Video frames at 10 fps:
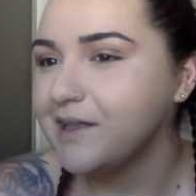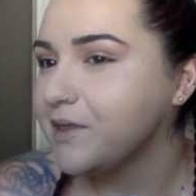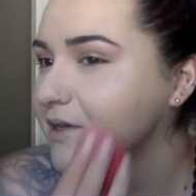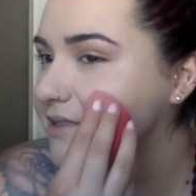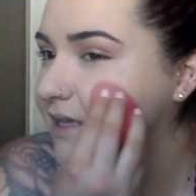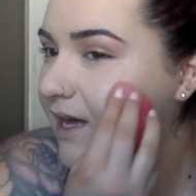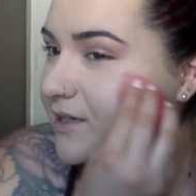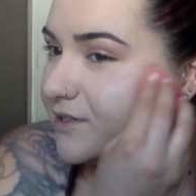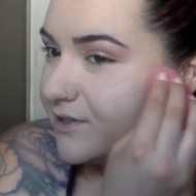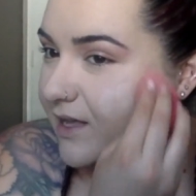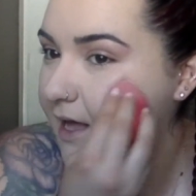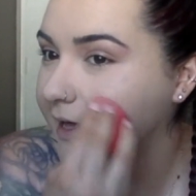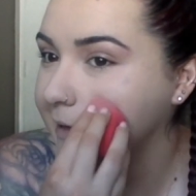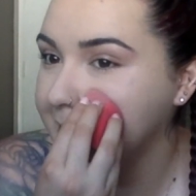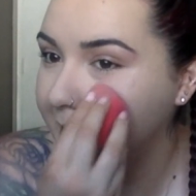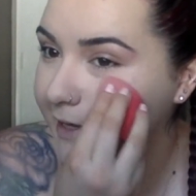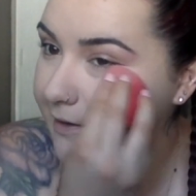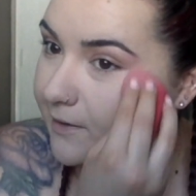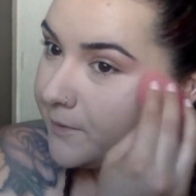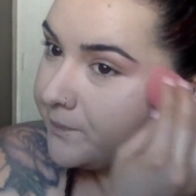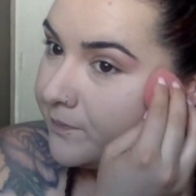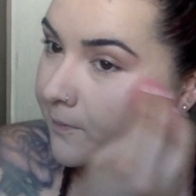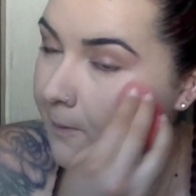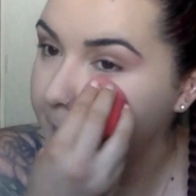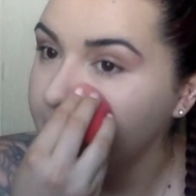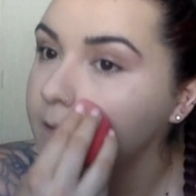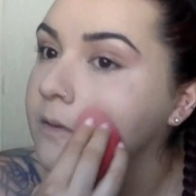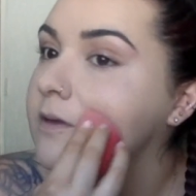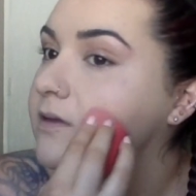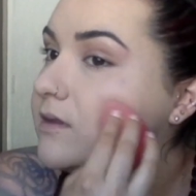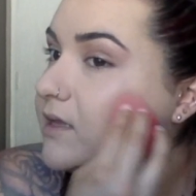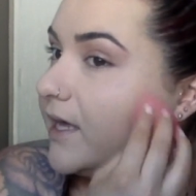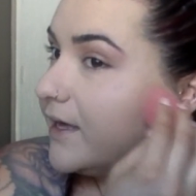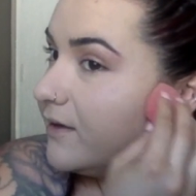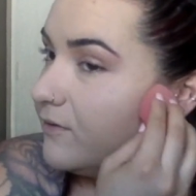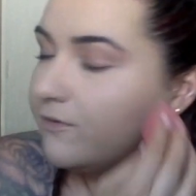there's an underlying like thing